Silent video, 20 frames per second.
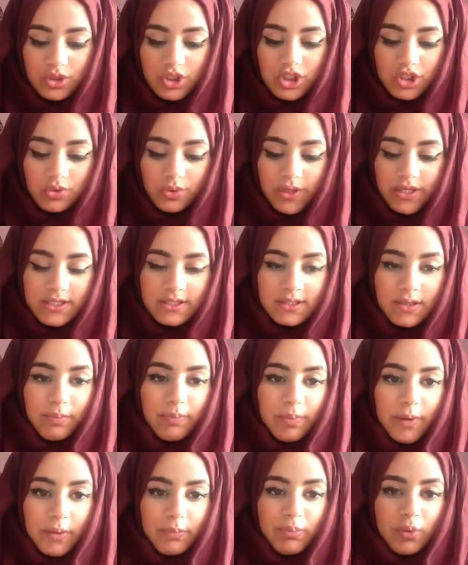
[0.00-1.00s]
shrinks the
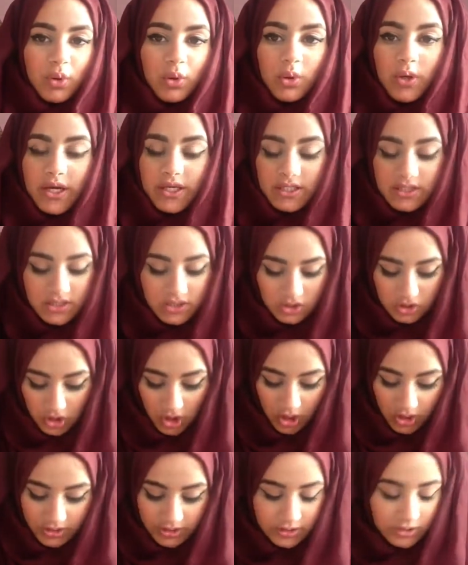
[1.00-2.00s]
pimple and it's
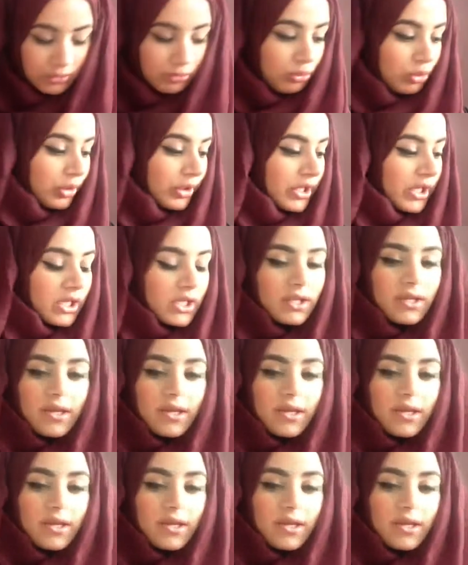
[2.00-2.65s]
gone in the morning.